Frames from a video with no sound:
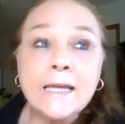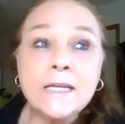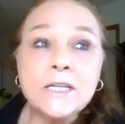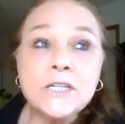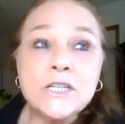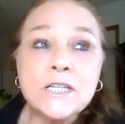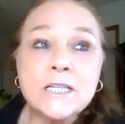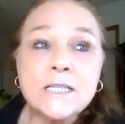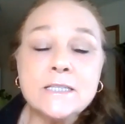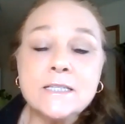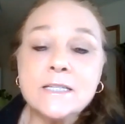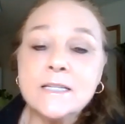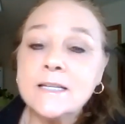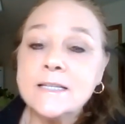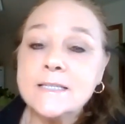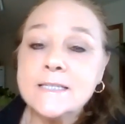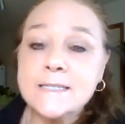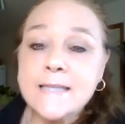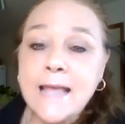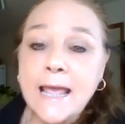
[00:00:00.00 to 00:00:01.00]
ancient
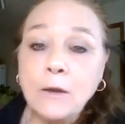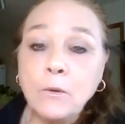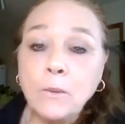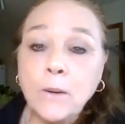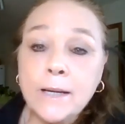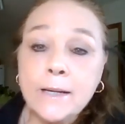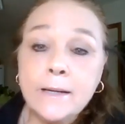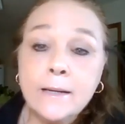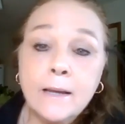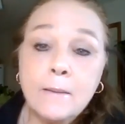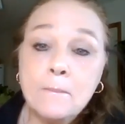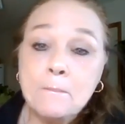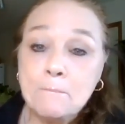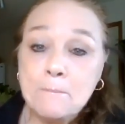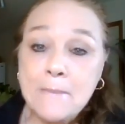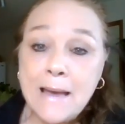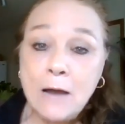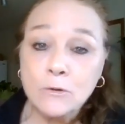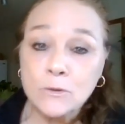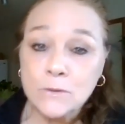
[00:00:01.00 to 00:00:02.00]
sacred
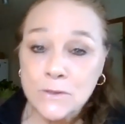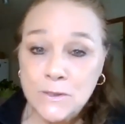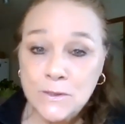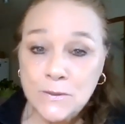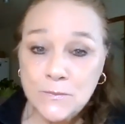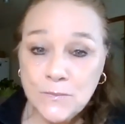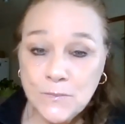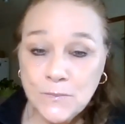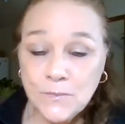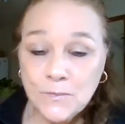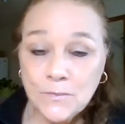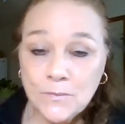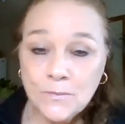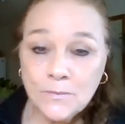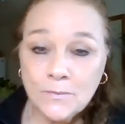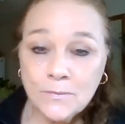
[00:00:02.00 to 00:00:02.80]
mountain.